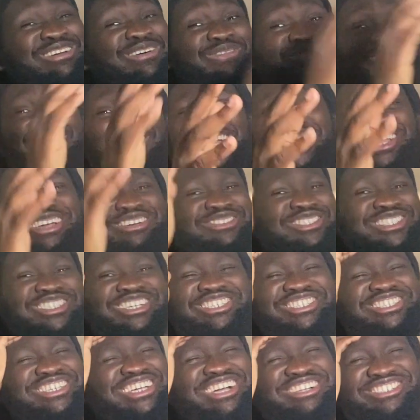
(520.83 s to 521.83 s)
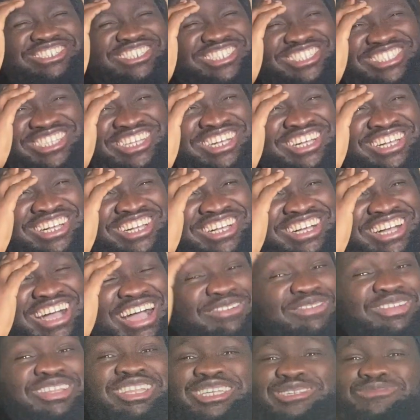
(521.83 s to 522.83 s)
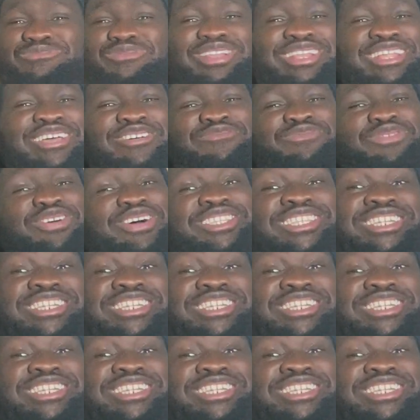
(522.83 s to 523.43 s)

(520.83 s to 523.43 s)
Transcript: not funny. I'm so sorry. I'm in disbelief, bro.